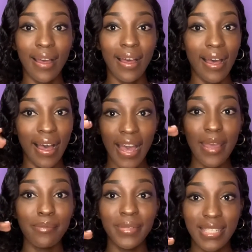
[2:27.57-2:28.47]

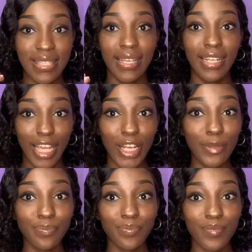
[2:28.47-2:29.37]
I'm still in
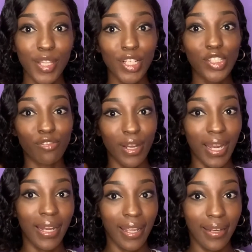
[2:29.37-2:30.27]

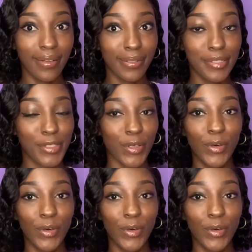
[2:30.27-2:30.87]
training, so